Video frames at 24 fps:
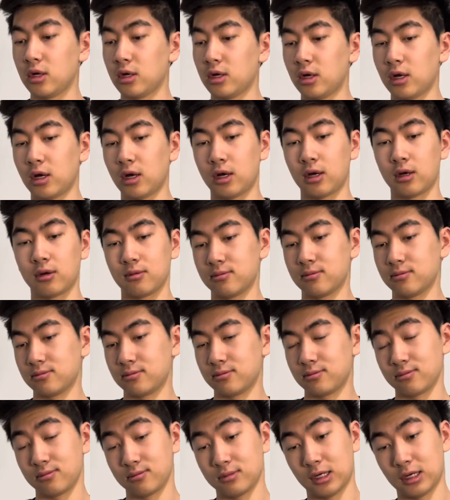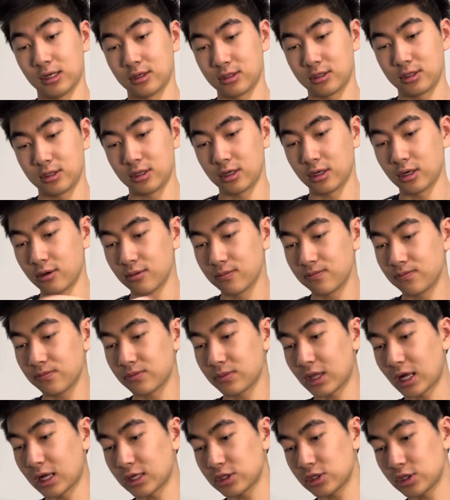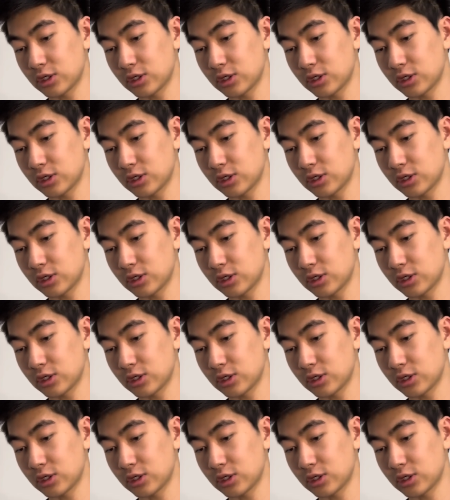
but that's